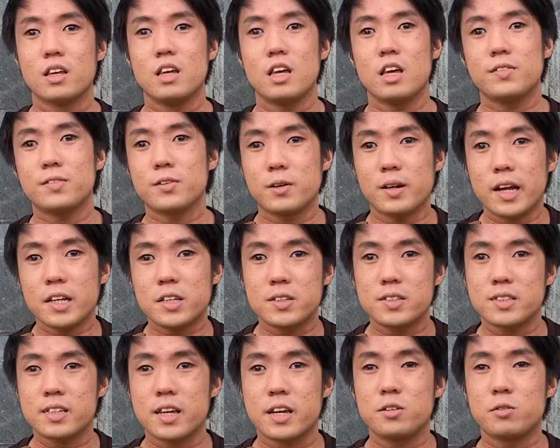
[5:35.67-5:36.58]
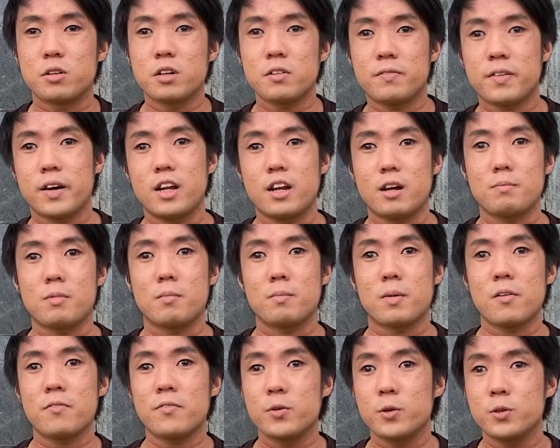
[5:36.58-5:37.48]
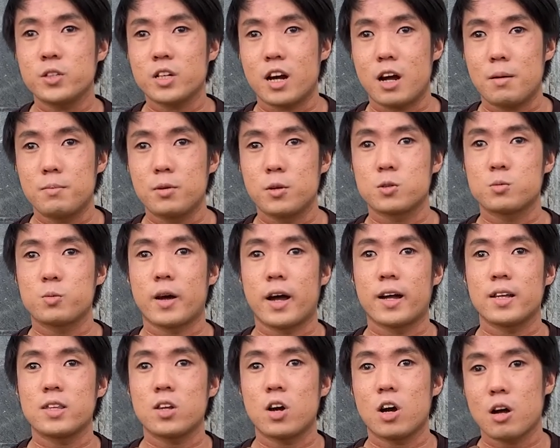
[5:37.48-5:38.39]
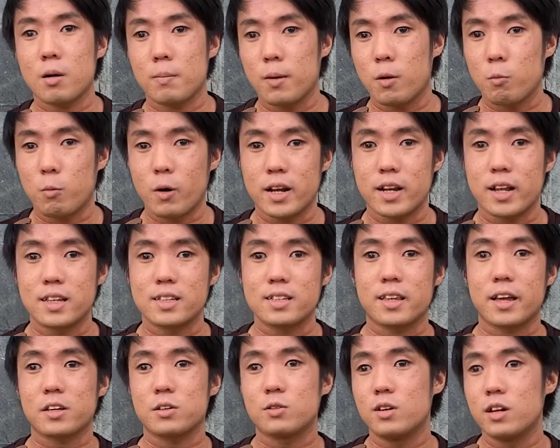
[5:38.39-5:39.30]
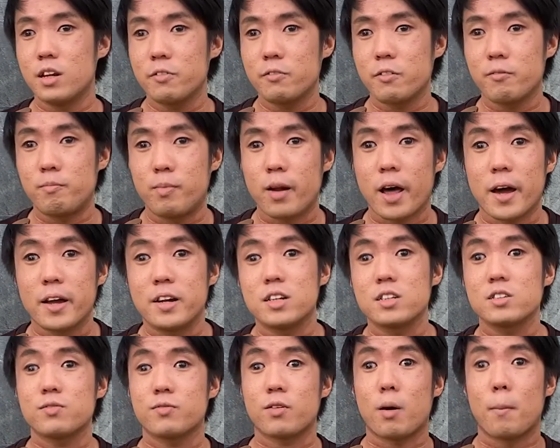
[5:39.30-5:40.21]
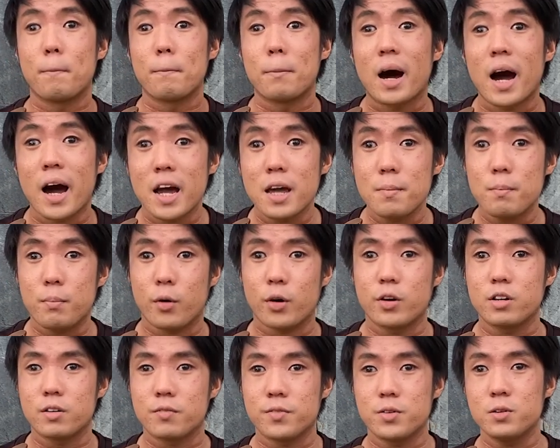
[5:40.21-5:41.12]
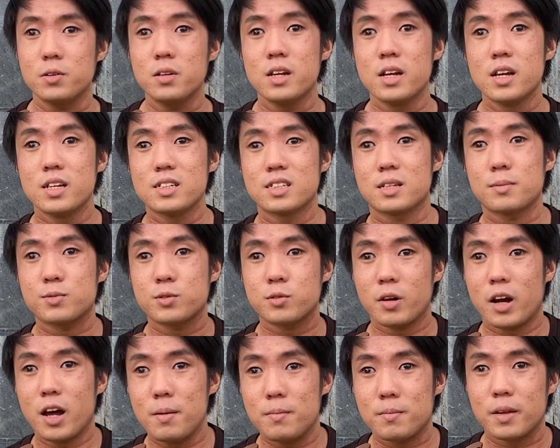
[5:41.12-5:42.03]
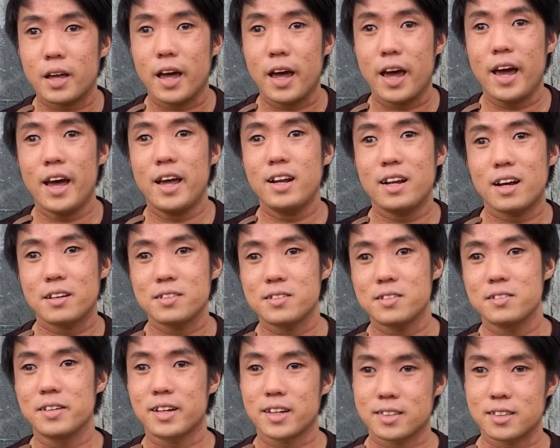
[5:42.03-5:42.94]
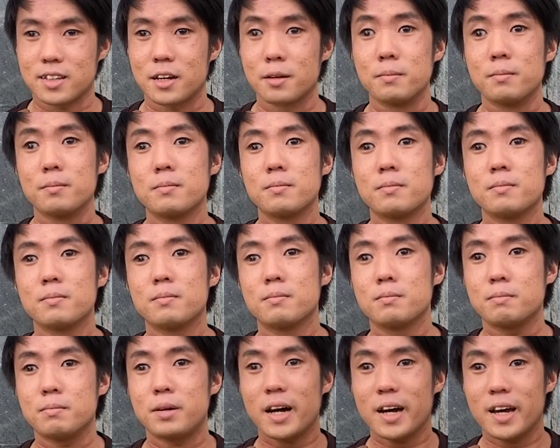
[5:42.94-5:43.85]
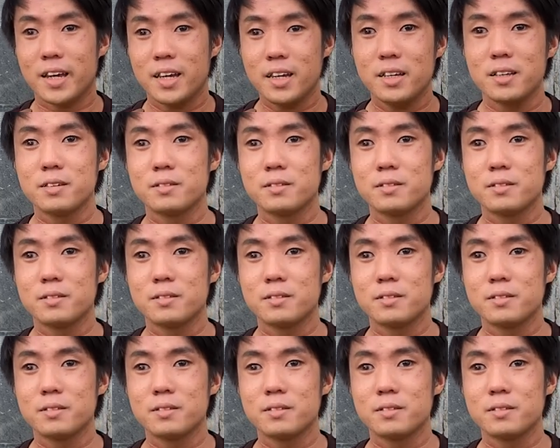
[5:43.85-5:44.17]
If you'd like to stay notified about my future uploads where I talk about what it's like to live with blindness from my point of view, subscribe and I'll see you next time. Bye!